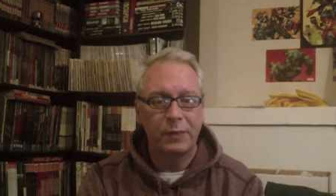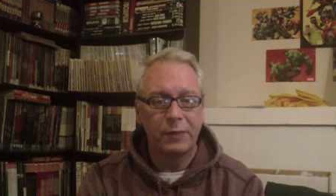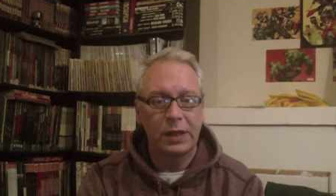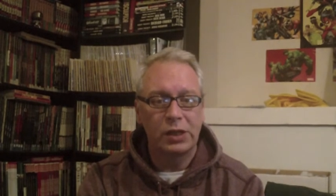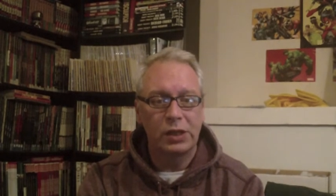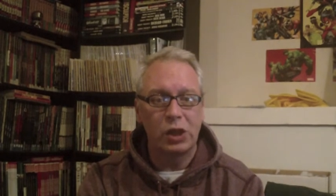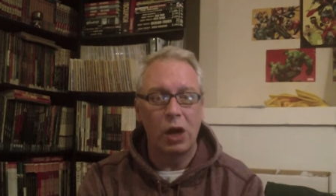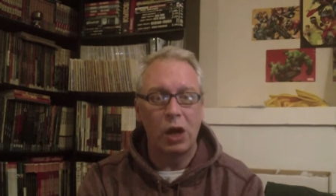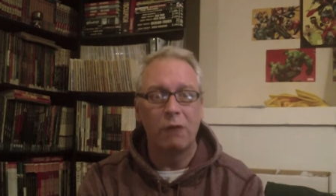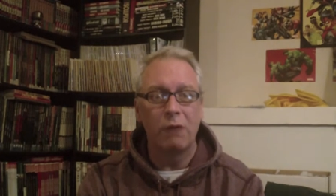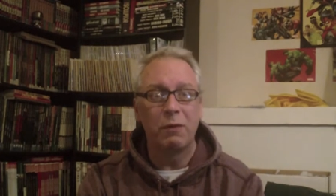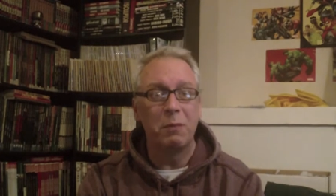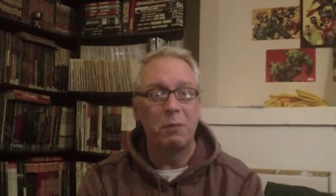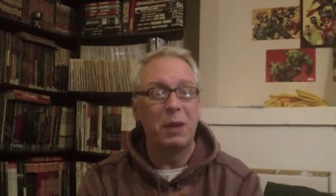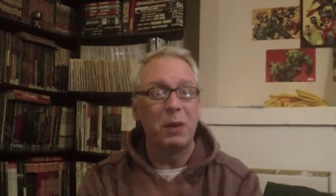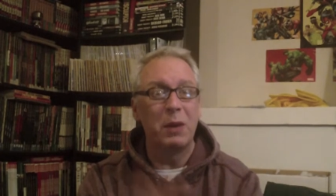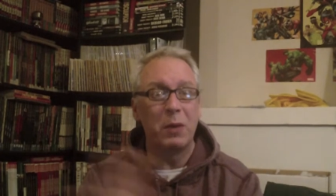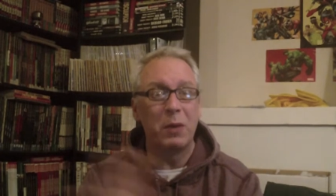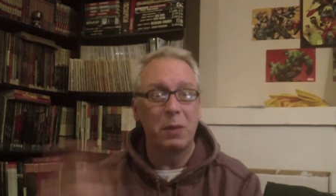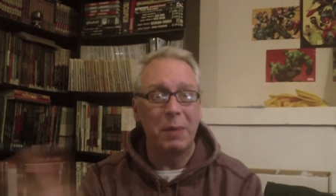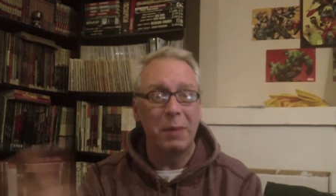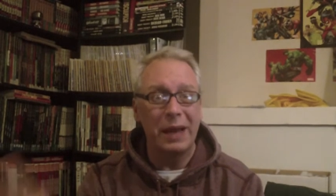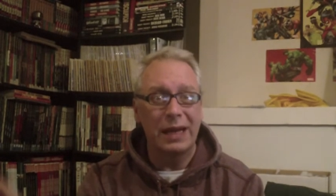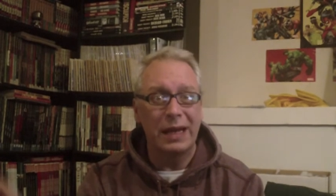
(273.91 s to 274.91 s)
She's not familiar
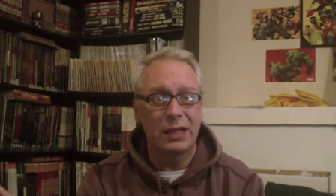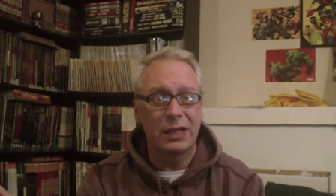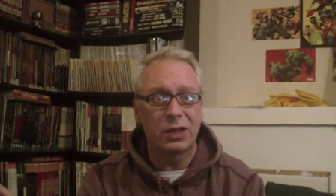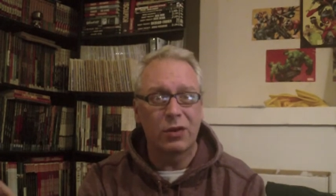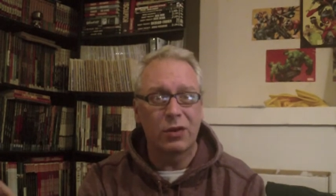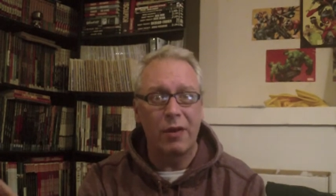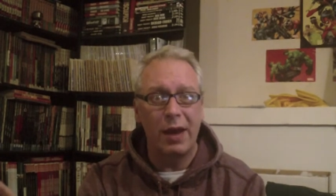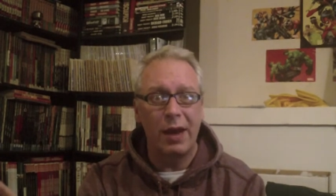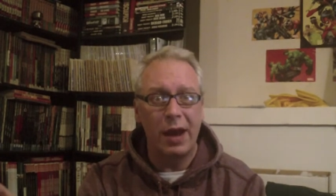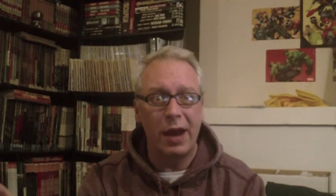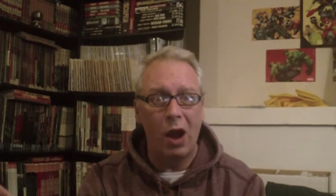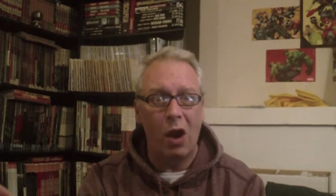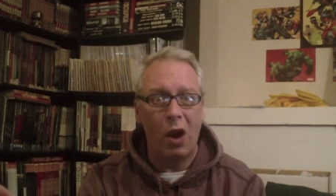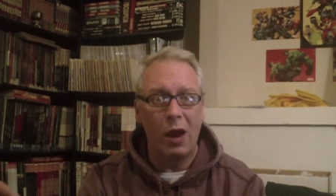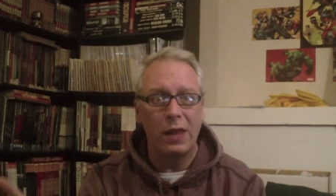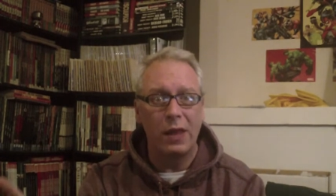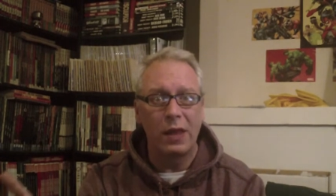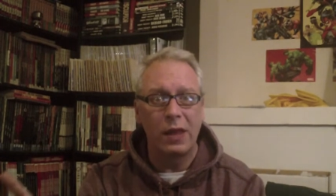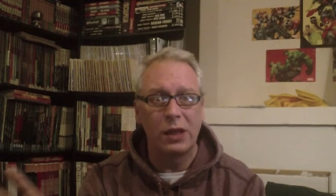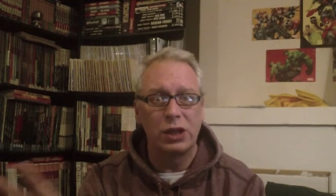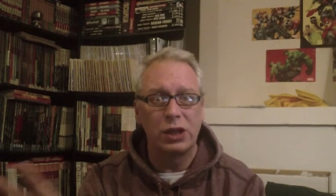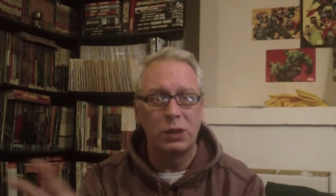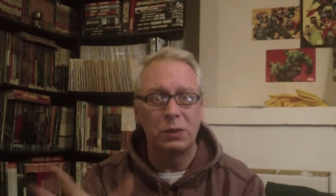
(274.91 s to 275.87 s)
with the big screen either.